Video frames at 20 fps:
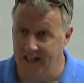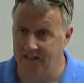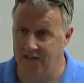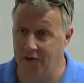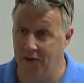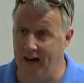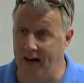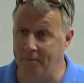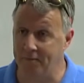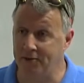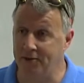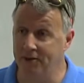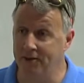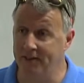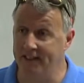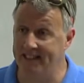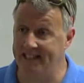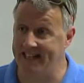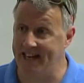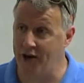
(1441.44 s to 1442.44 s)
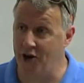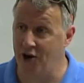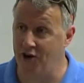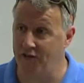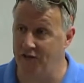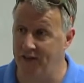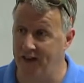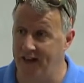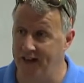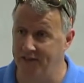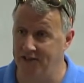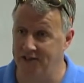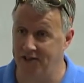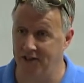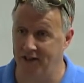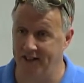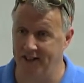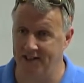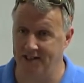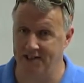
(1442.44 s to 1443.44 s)
If you're absolutely terrified of
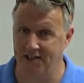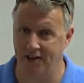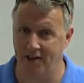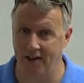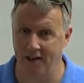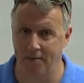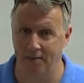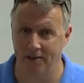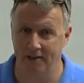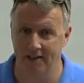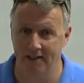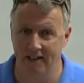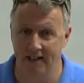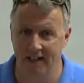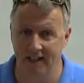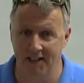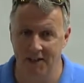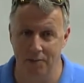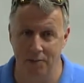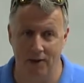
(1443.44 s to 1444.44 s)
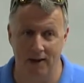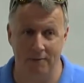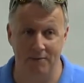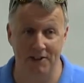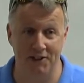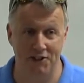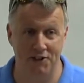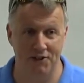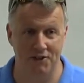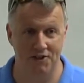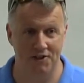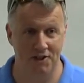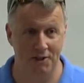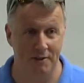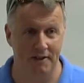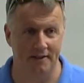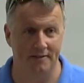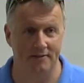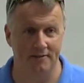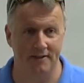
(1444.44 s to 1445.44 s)
starting a startup, you probably shouldn't
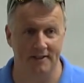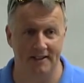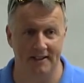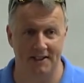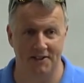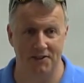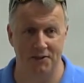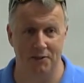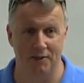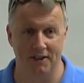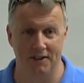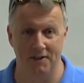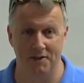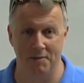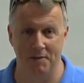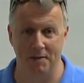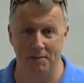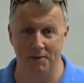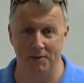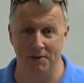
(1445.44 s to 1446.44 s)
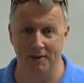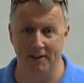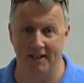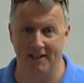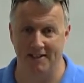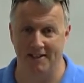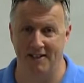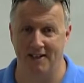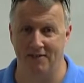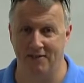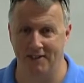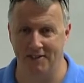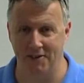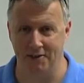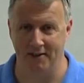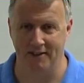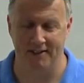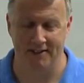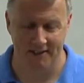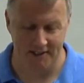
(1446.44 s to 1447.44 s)
do it, unless you're one of those people who gets off on
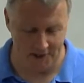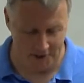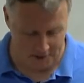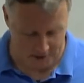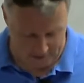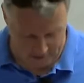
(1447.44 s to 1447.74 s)
doing things you're